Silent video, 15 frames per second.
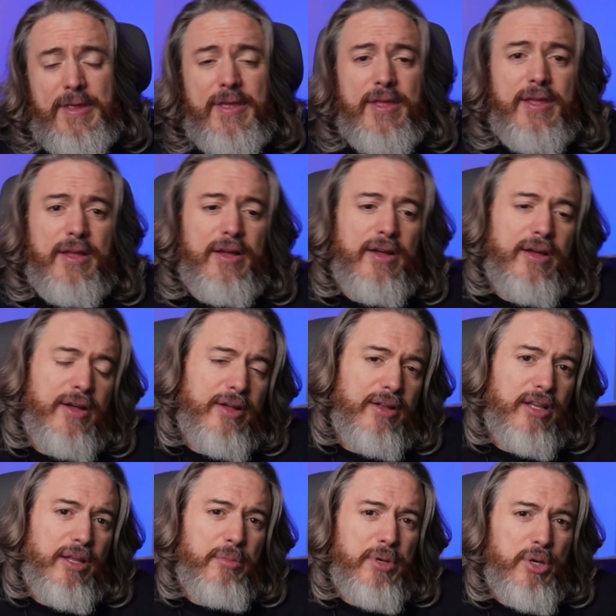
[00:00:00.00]

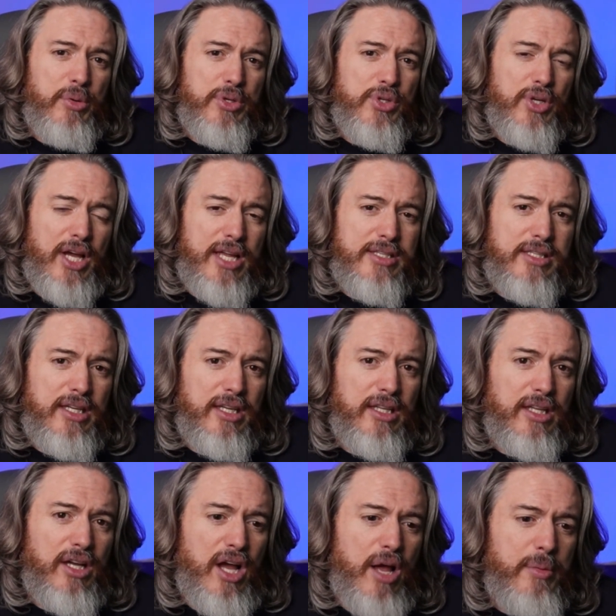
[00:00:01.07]
Let me know what you guys think in the
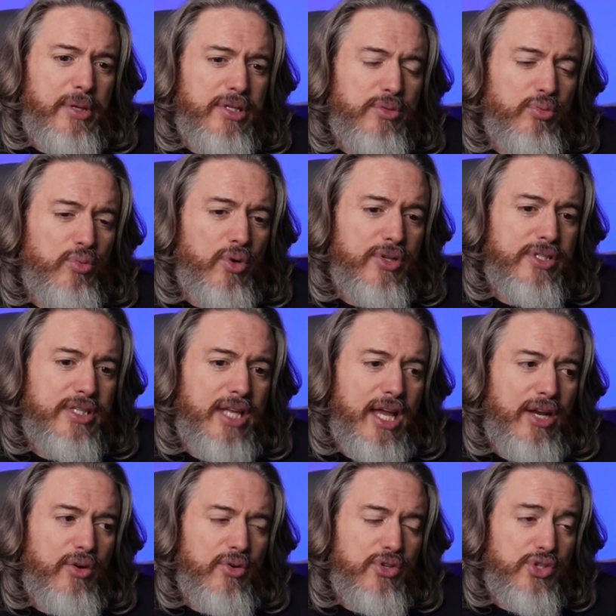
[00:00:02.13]
comments. Was that
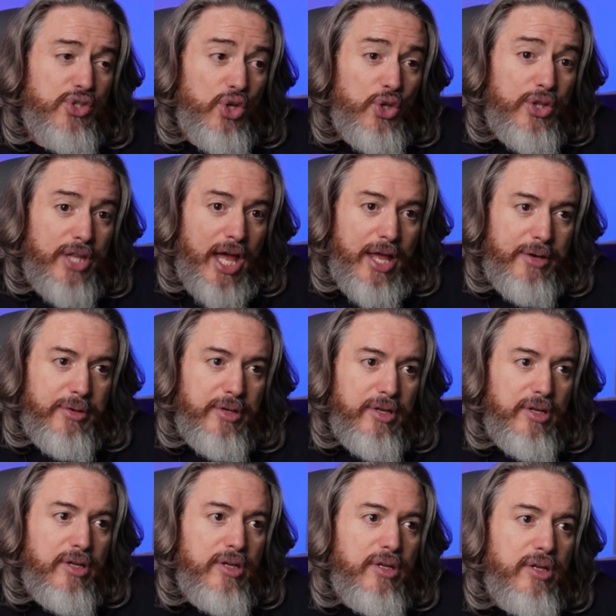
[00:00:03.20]
or should that
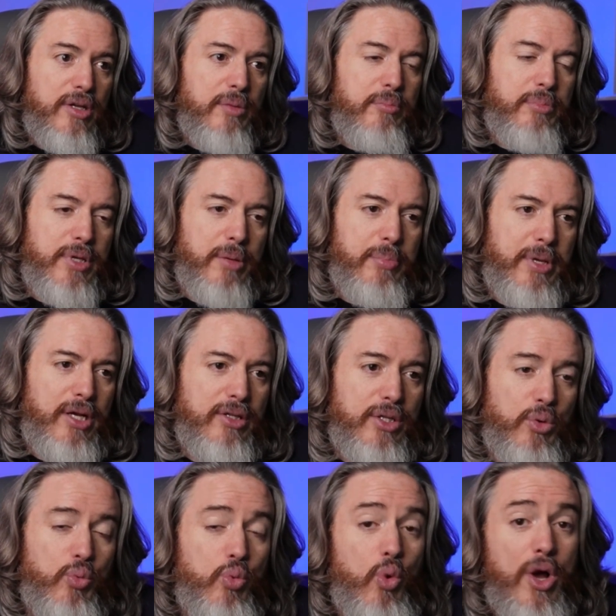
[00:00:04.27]
be a penalty?
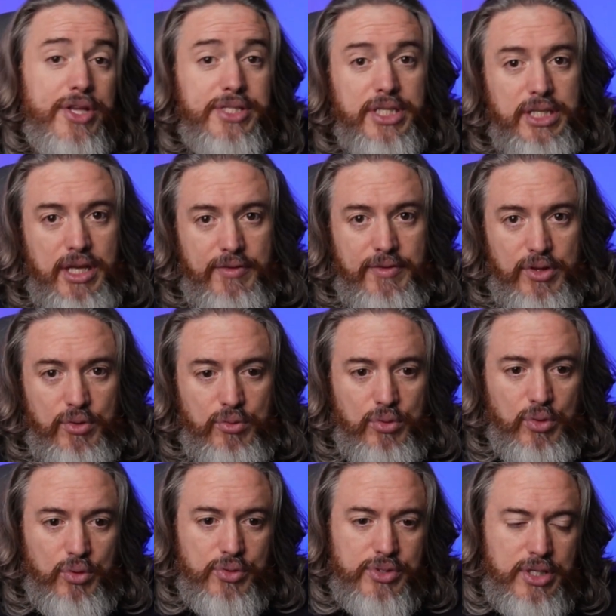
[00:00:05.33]
Was it given the
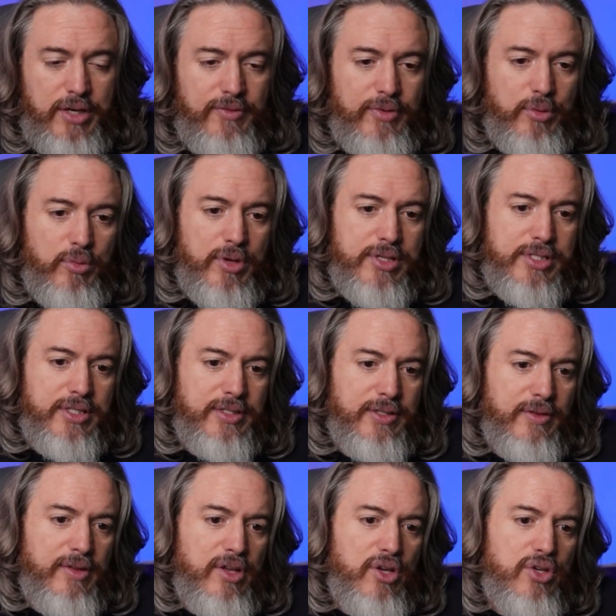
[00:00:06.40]
rules? And if it wasn't,
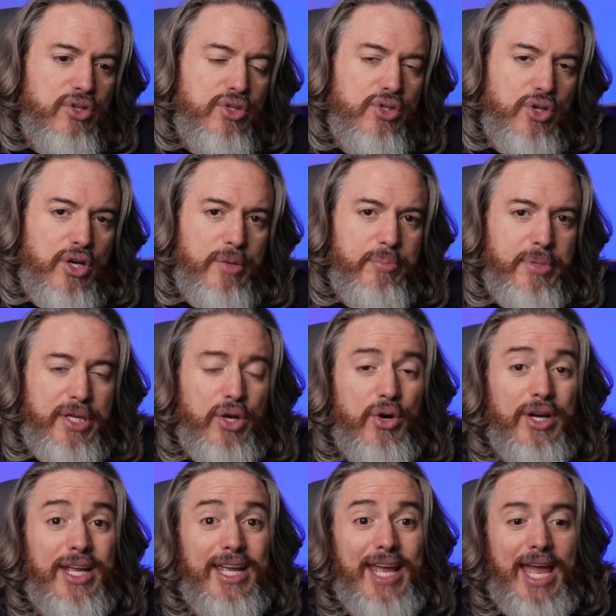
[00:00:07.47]
should it be or
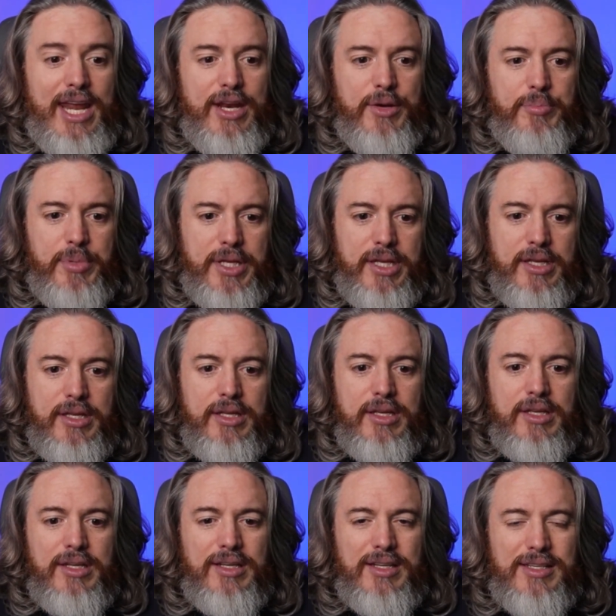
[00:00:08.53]
can it be?
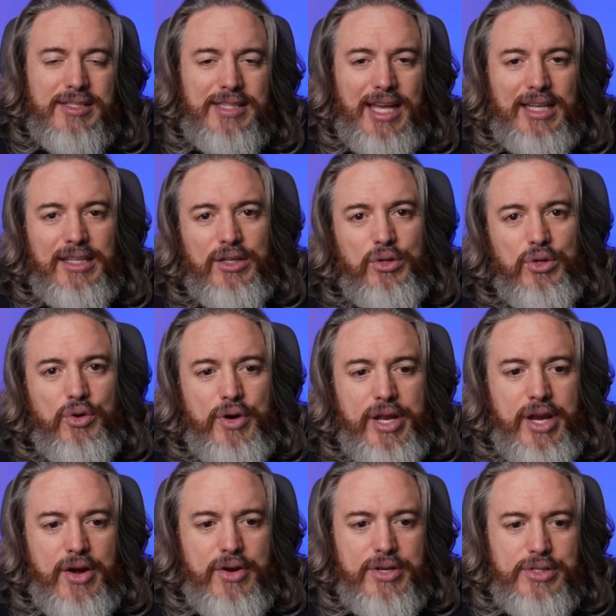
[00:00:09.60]
Because that little gray
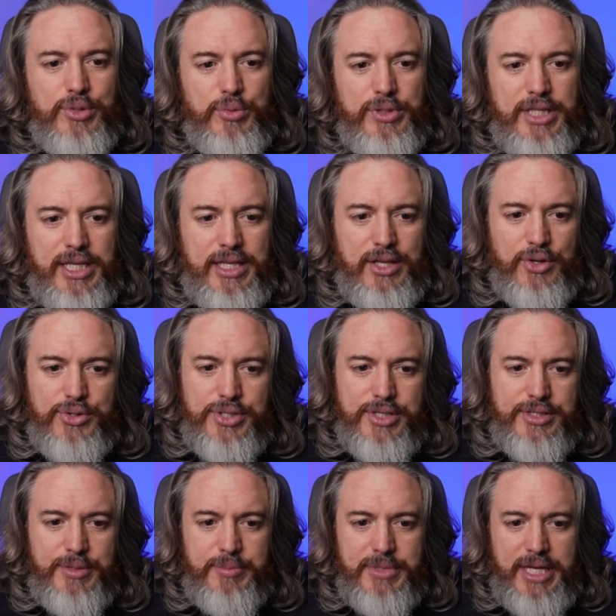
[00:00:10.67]
area is the one that kills us
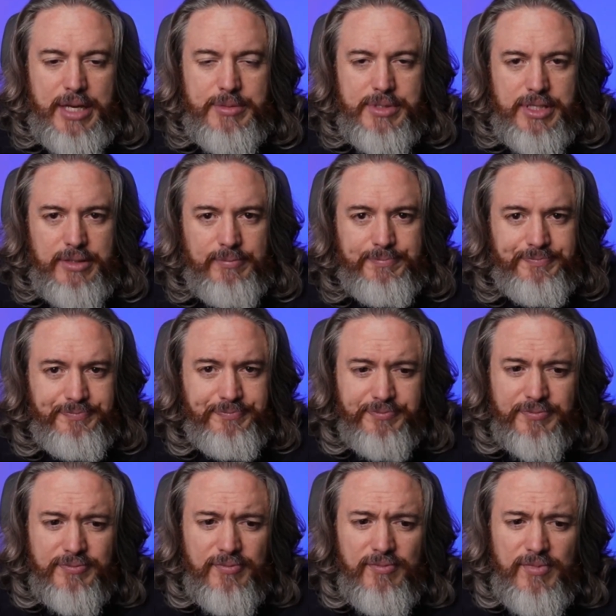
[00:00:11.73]
sometimes and
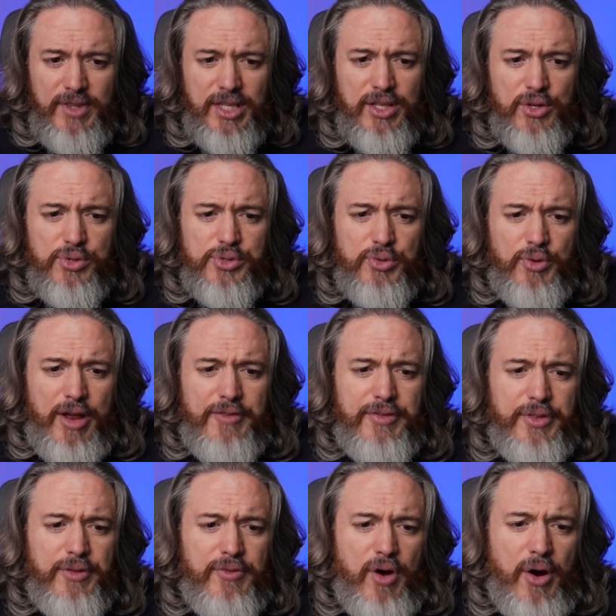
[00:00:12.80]
kills the ref in the
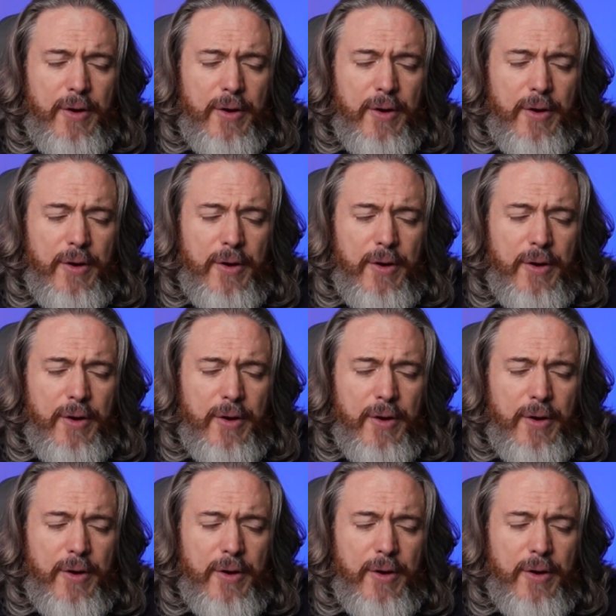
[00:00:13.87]
bar.